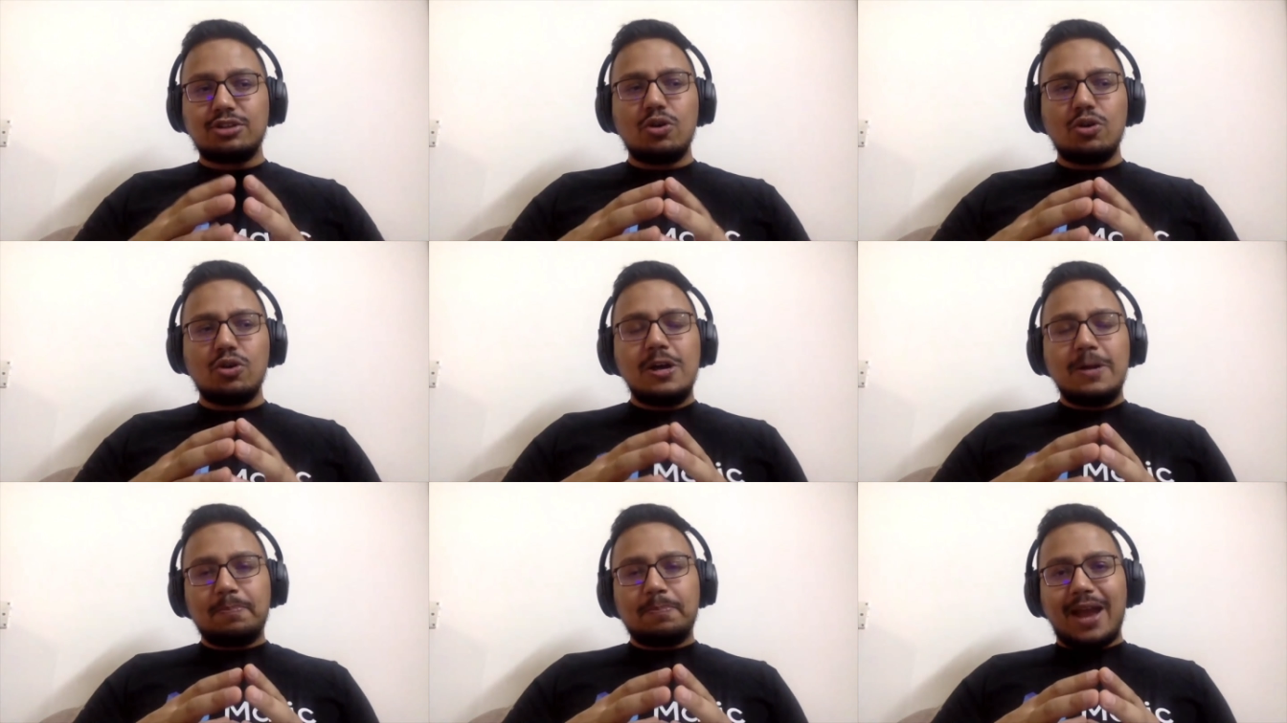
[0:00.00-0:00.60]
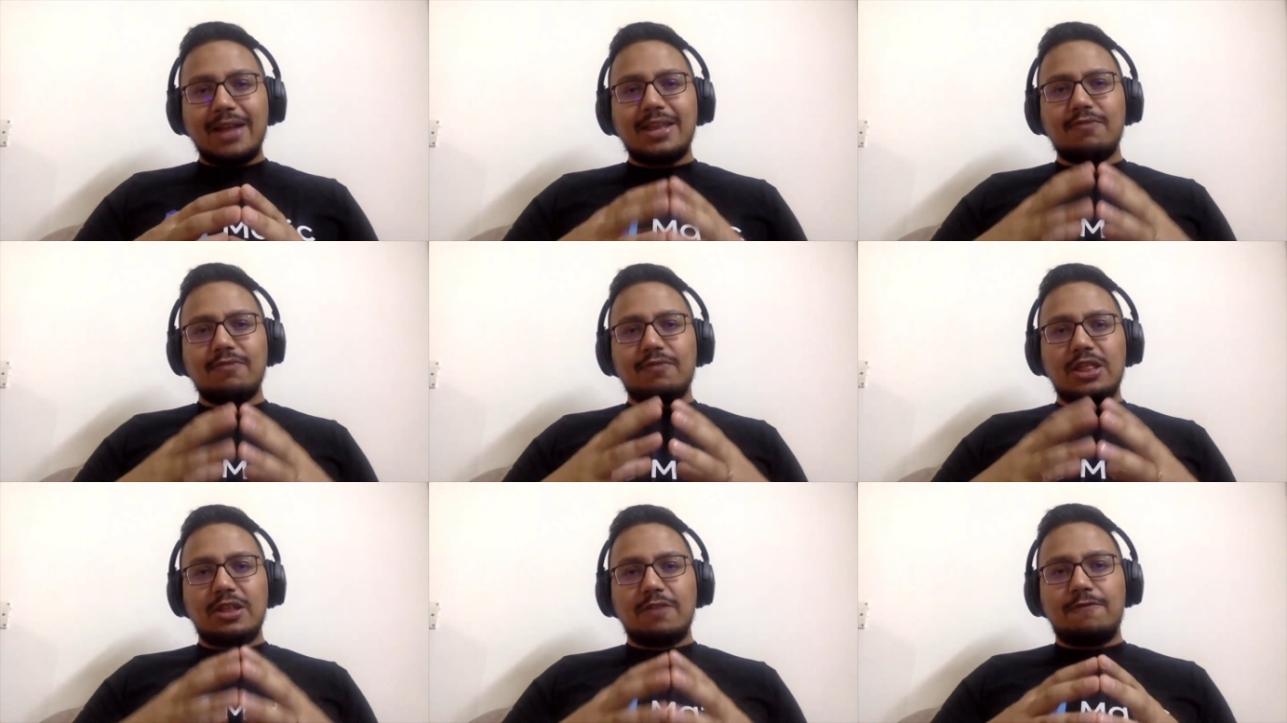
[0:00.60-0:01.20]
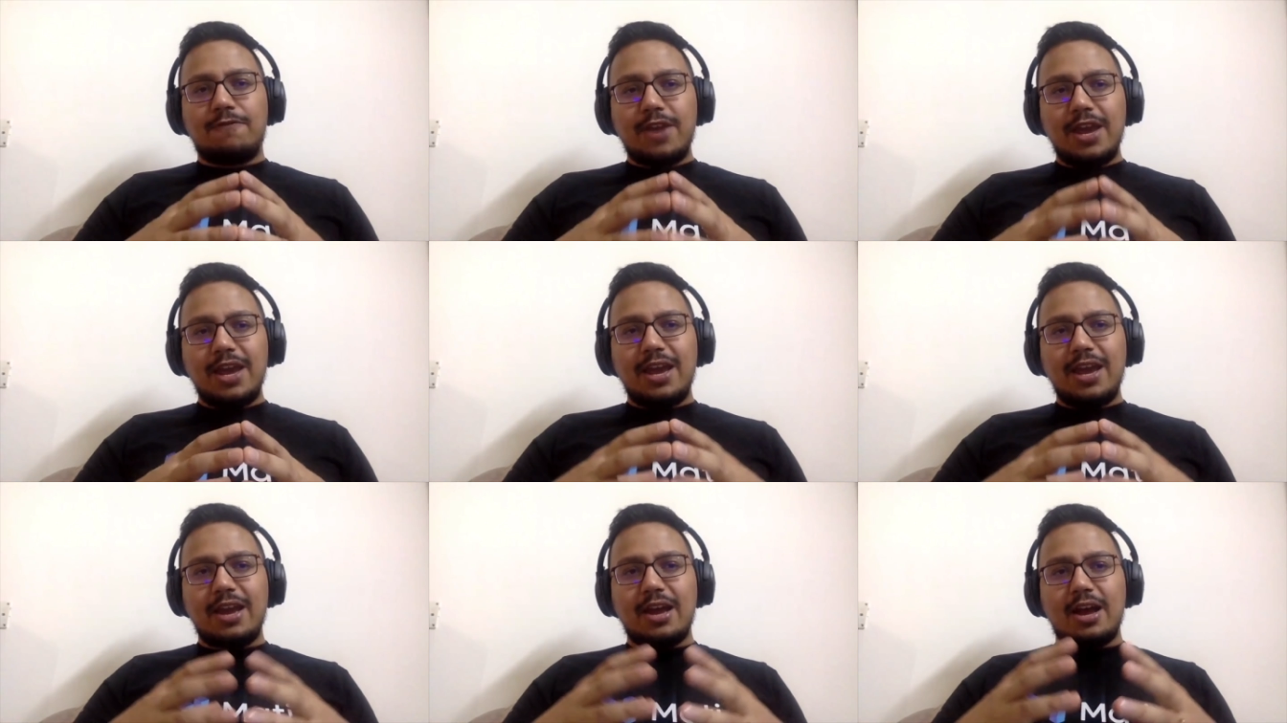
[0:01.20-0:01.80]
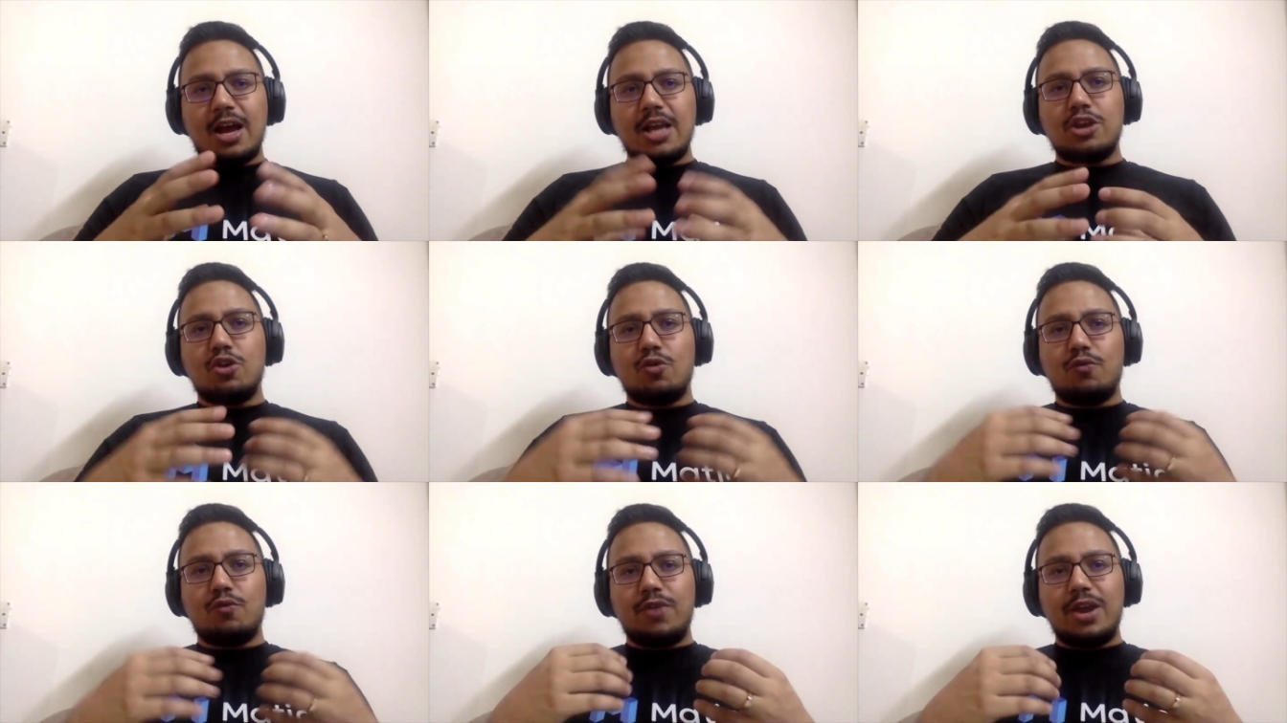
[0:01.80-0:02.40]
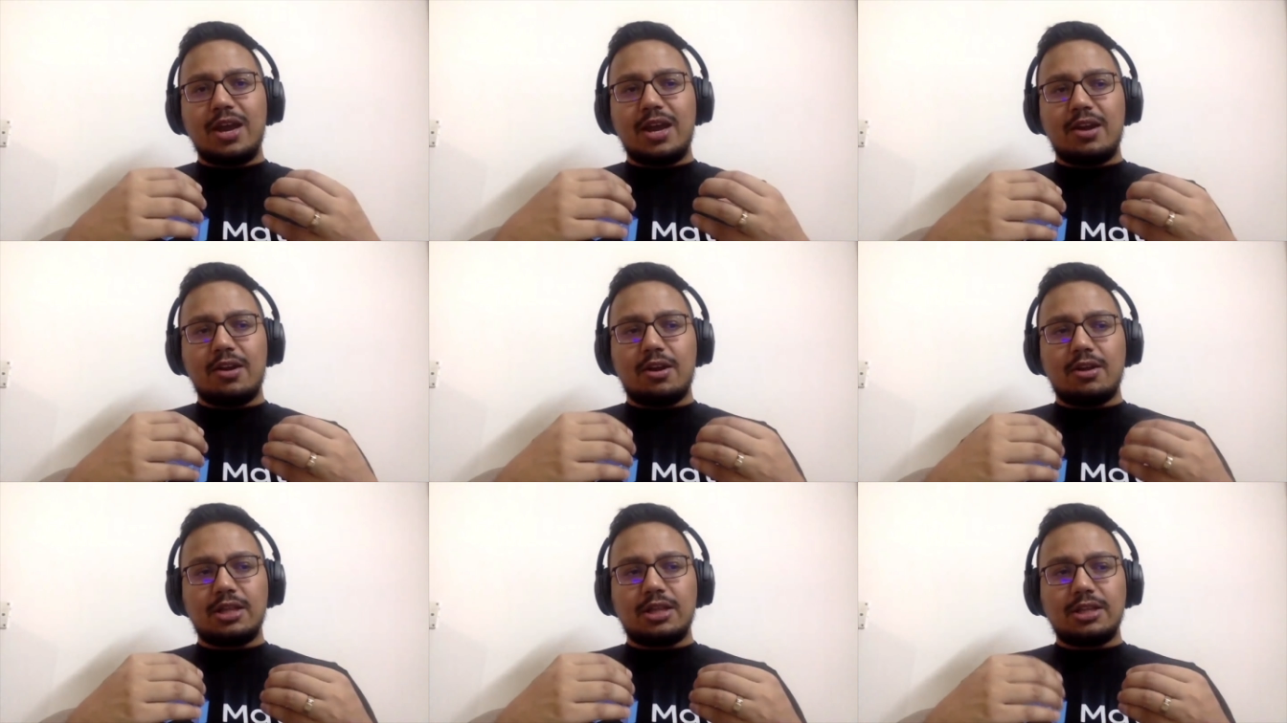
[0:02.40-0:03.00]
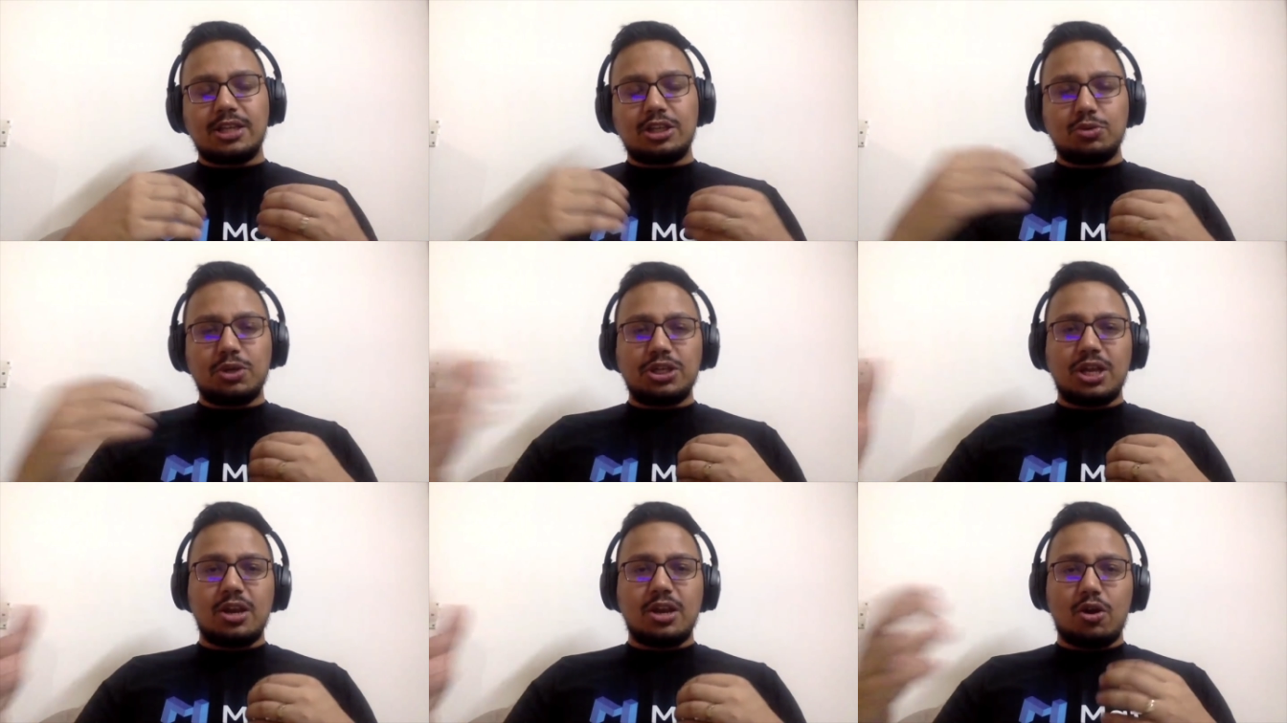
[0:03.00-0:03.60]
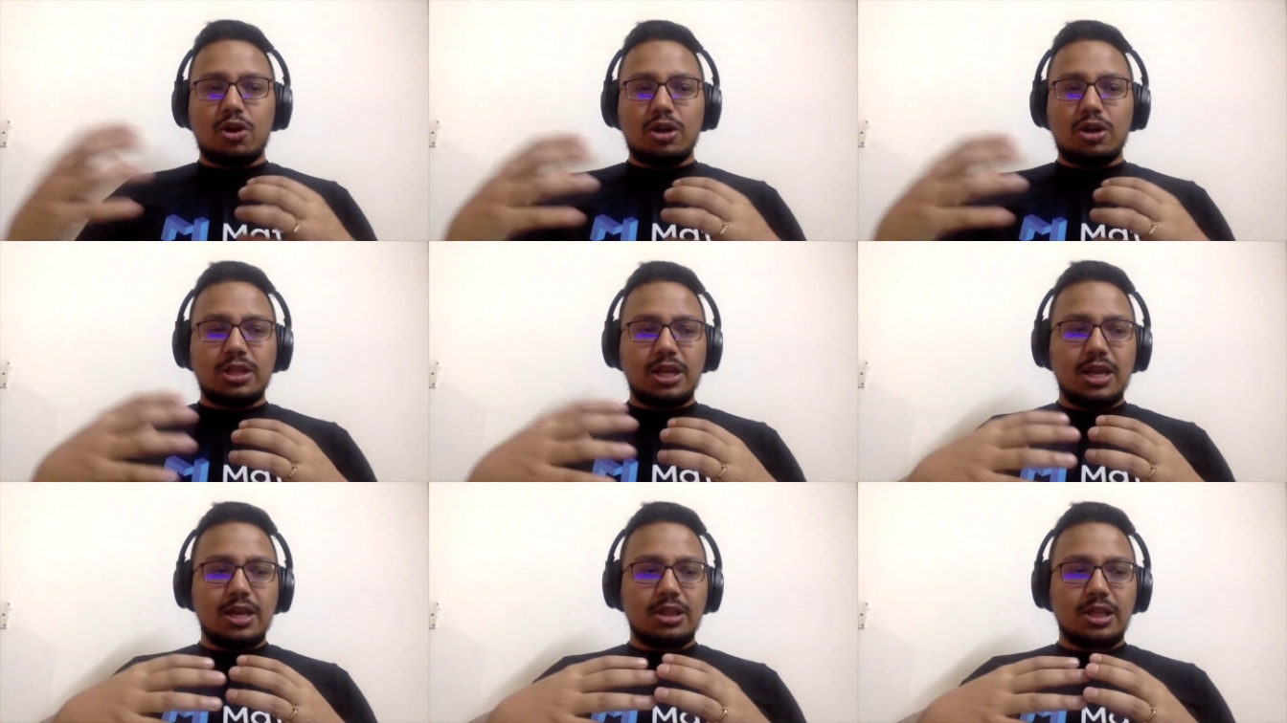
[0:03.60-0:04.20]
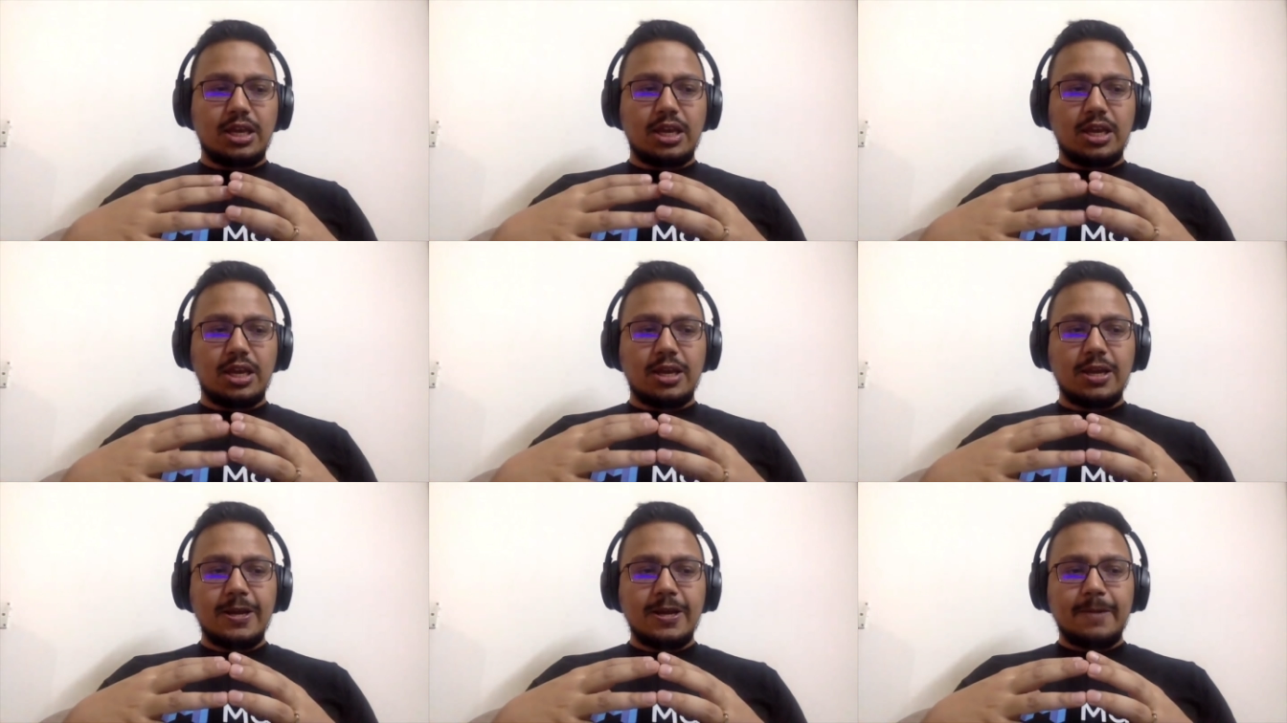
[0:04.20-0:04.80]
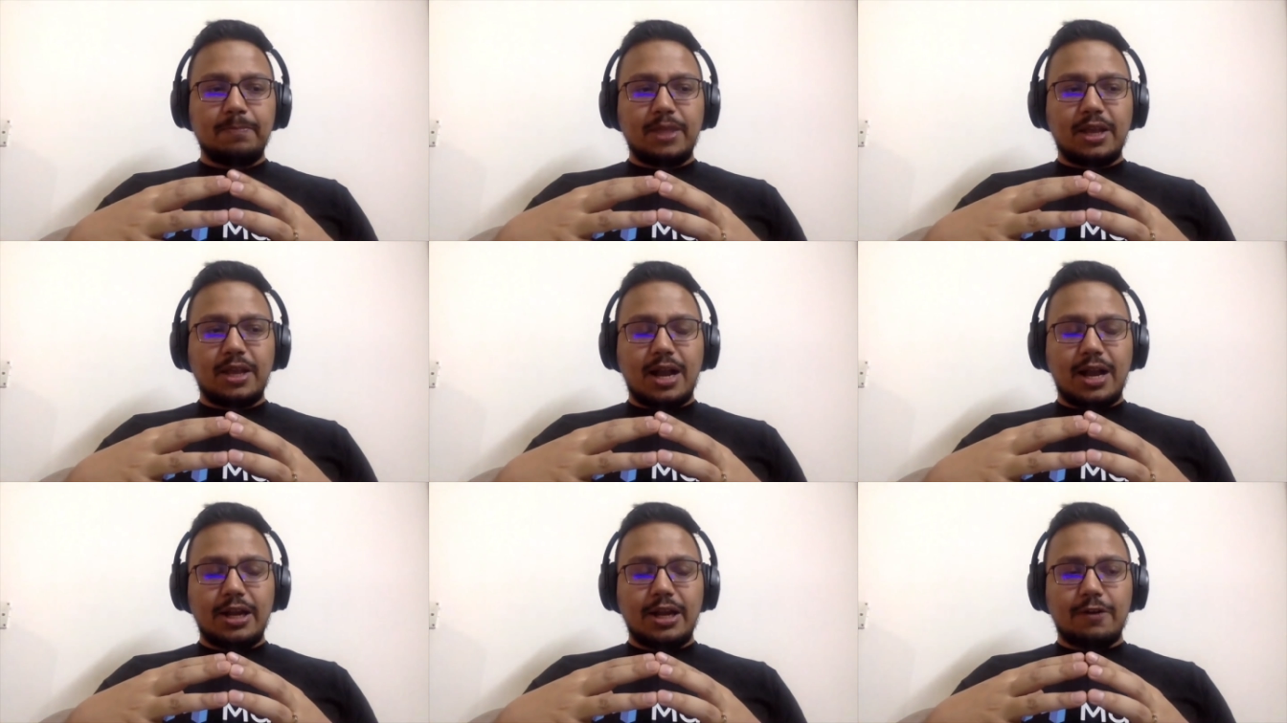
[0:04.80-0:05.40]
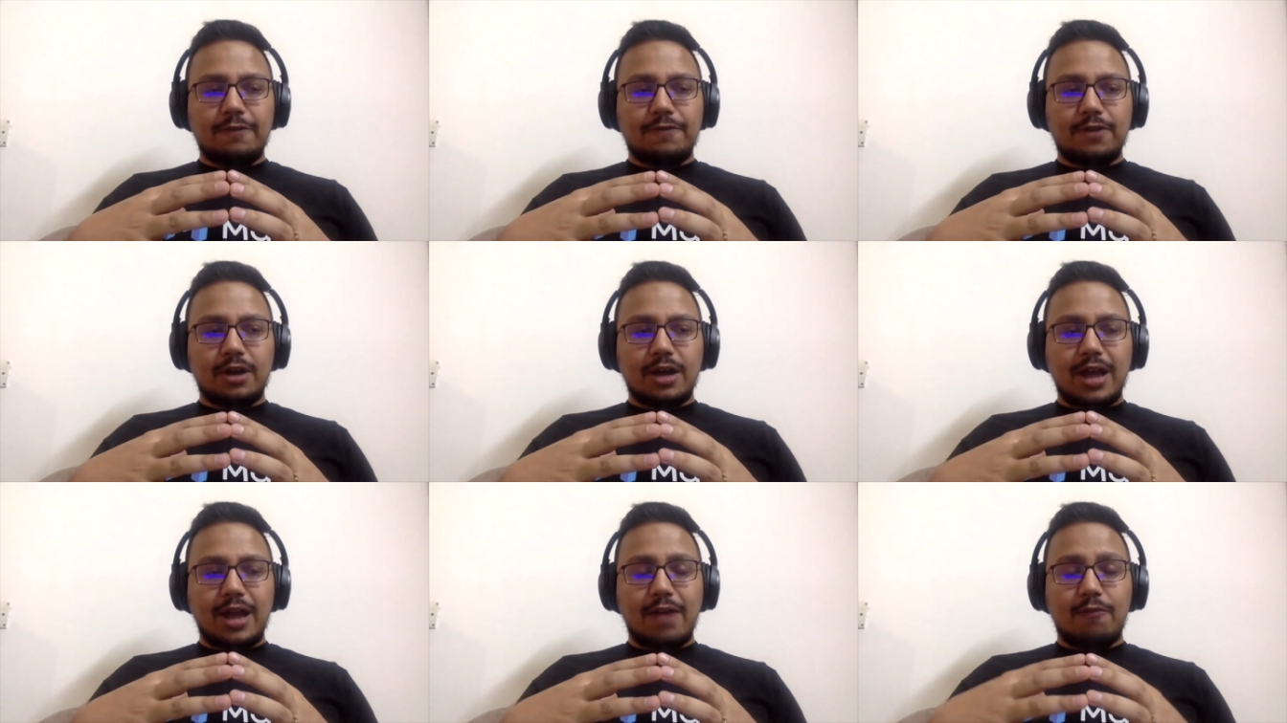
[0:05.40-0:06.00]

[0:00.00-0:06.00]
So, I think with the way you know where the situation or the the the kind of uh,